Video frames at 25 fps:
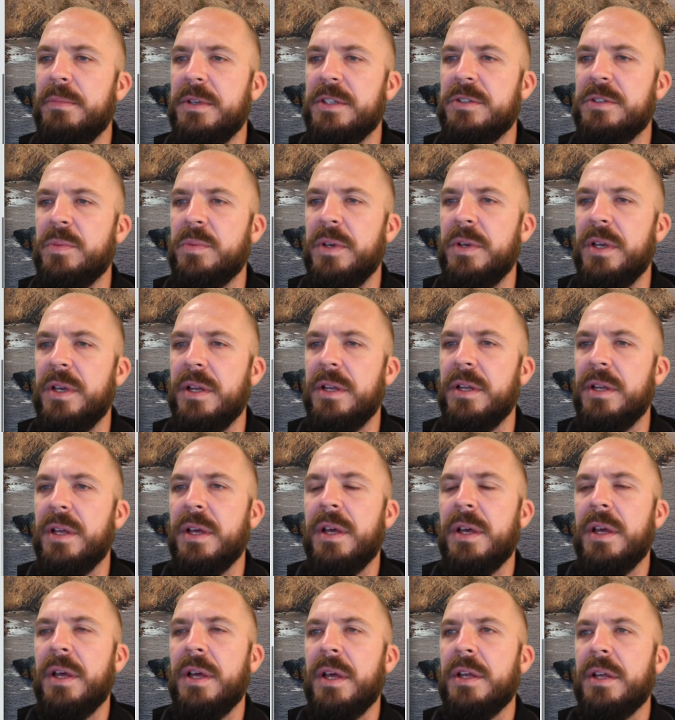between
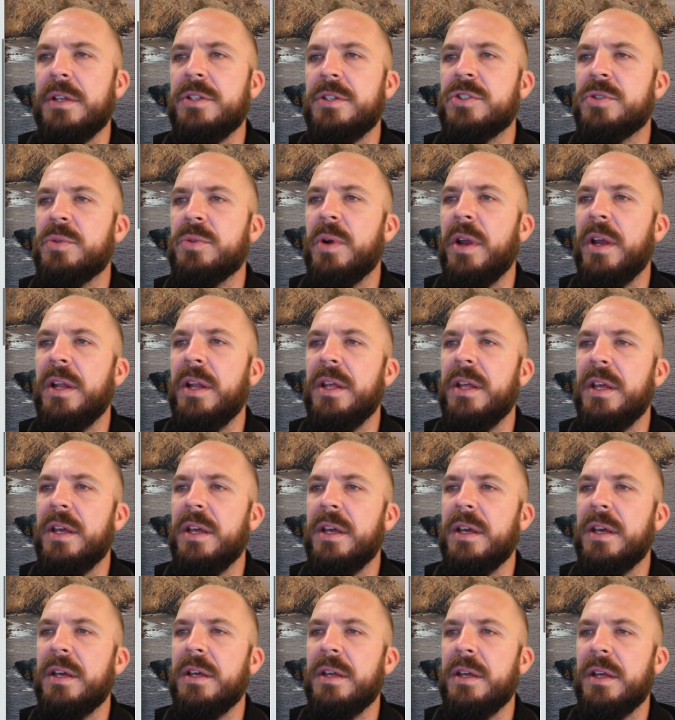
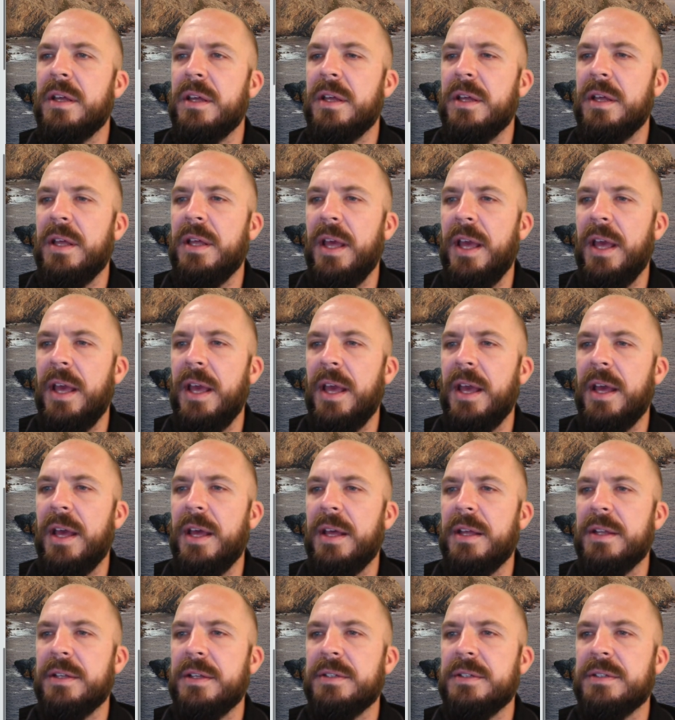training
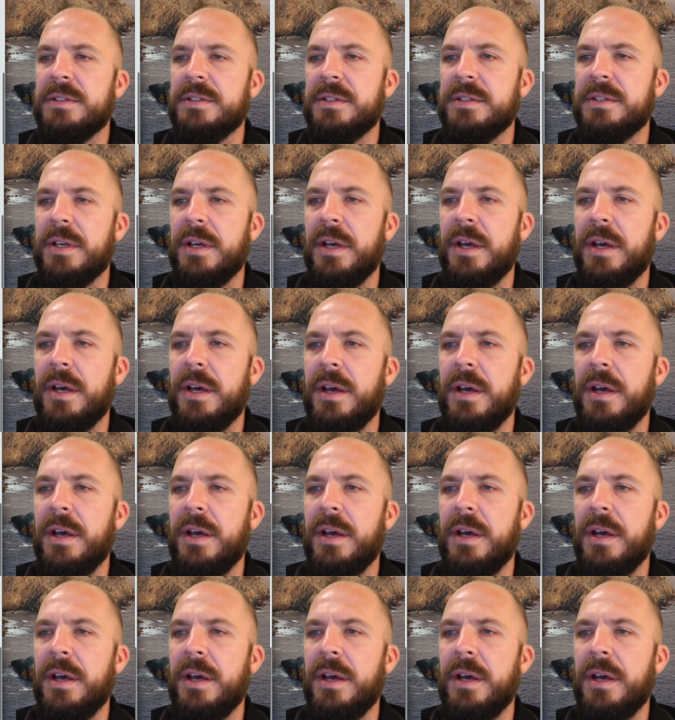and